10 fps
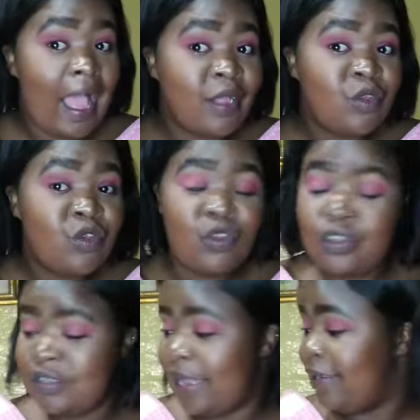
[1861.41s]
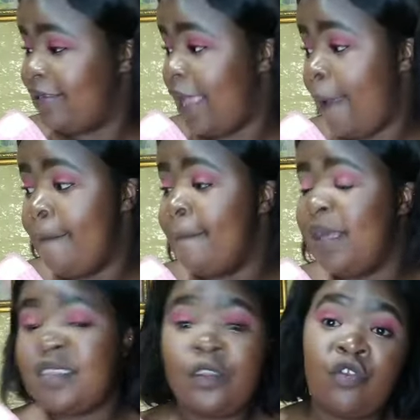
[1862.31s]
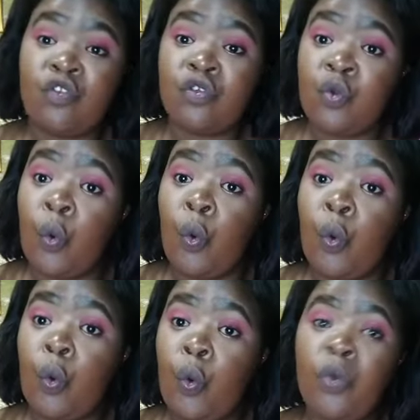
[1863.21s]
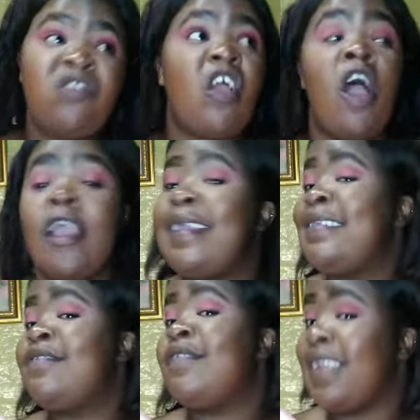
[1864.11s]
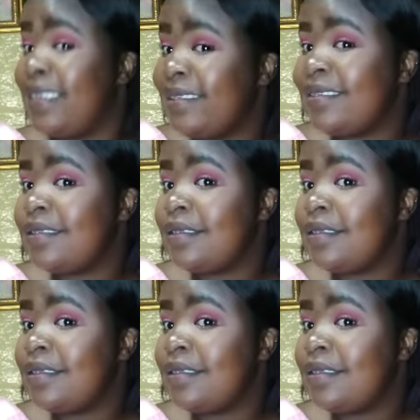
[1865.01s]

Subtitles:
I send a message to, which are his friends.